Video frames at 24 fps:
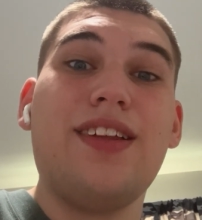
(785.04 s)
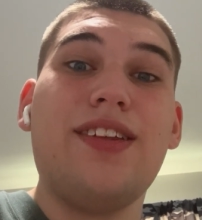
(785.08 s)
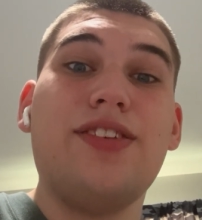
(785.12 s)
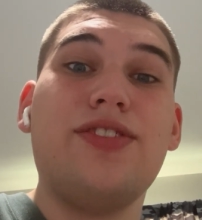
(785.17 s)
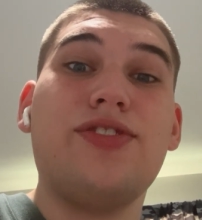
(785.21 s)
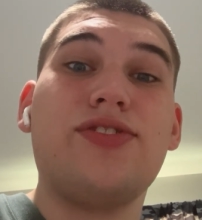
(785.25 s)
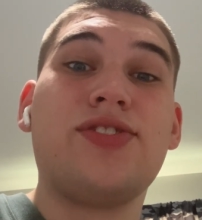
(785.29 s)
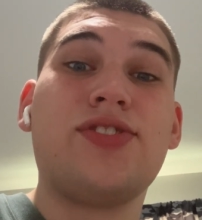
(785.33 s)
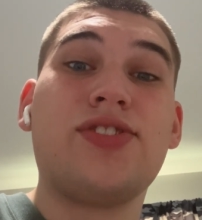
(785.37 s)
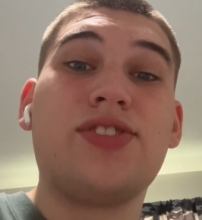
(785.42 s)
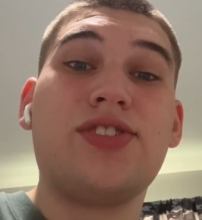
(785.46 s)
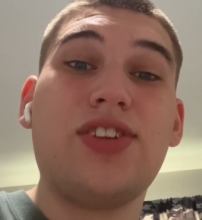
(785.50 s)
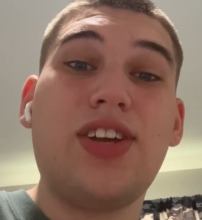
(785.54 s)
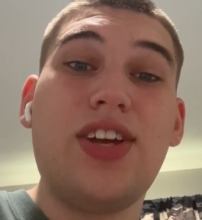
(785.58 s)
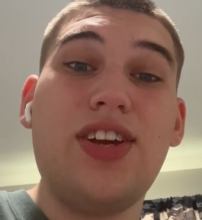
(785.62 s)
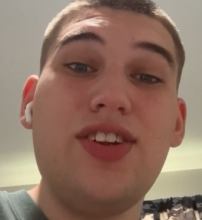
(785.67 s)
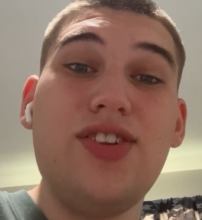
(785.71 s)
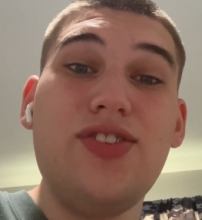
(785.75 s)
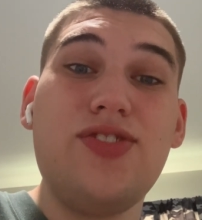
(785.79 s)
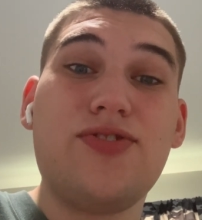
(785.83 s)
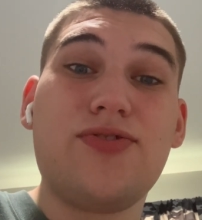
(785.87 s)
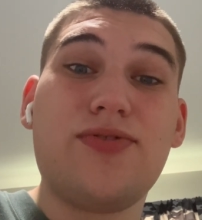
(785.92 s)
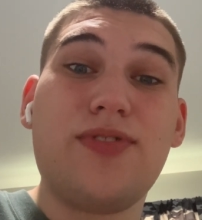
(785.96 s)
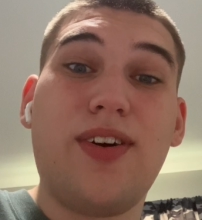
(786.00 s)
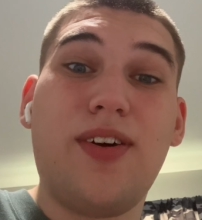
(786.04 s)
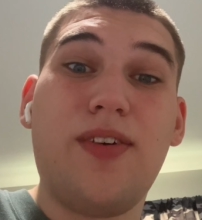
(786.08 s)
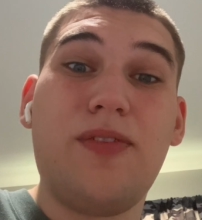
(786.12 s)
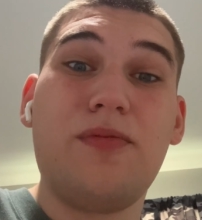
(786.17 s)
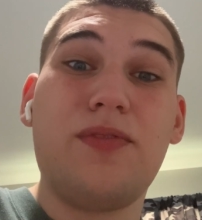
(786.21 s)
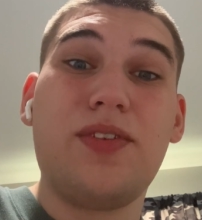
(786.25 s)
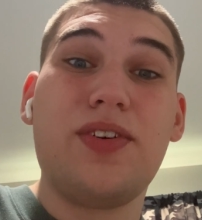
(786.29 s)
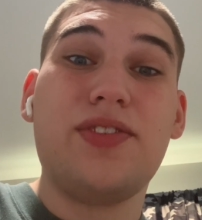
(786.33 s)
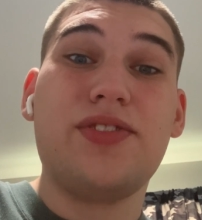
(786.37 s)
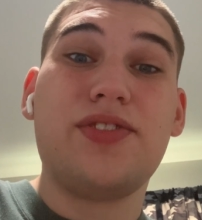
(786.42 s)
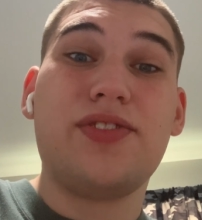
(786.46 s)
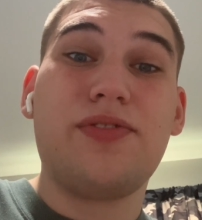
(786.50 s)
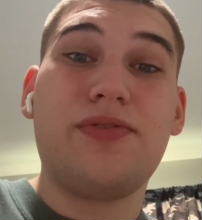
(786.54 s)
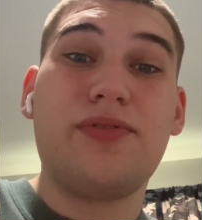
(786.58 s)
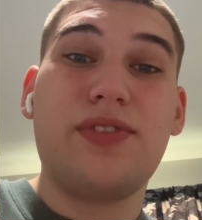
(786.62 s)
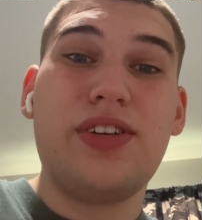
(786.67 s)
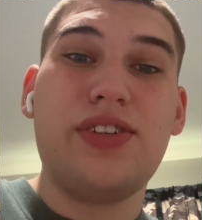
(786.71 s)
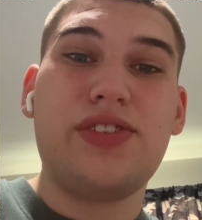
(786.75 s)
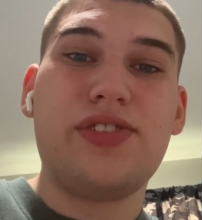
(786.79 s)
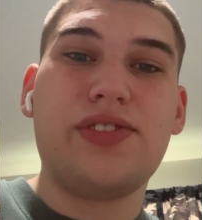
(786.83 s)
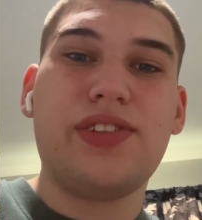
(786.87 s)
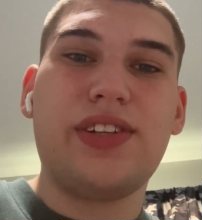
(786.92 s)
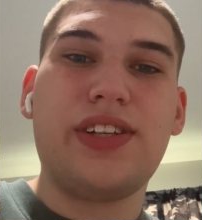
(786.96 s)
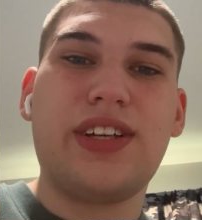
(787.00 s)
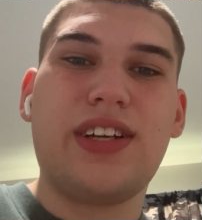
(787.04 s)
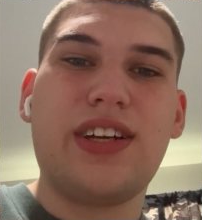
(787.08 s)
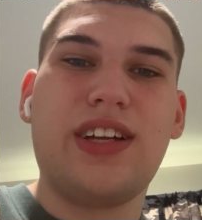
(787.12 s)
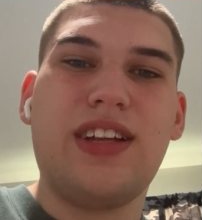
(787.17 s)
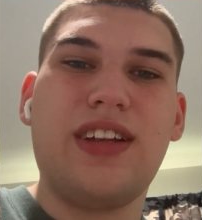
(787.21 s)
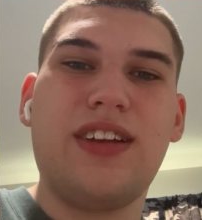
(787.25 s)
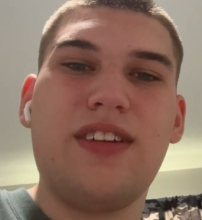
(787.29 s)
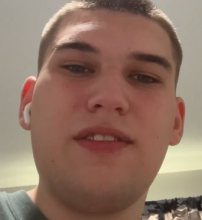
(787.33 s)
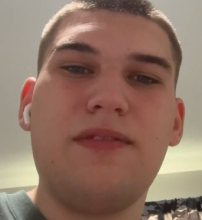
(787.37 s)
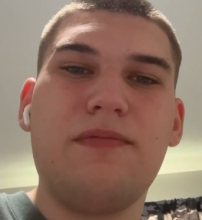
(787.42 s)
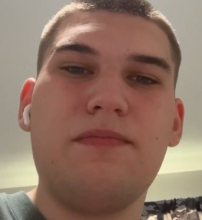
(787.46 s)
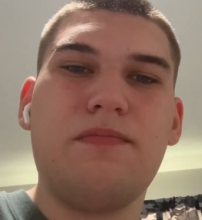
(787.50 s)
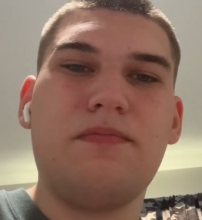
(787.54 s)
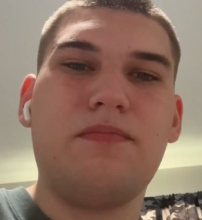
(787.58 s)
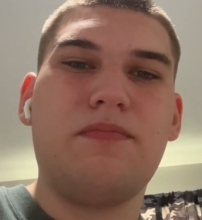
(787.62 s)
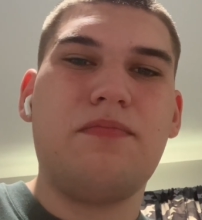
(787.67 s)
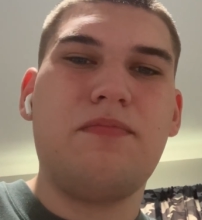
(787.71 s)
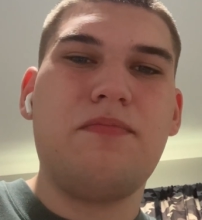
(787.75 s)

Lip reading: Syndrome was originally going to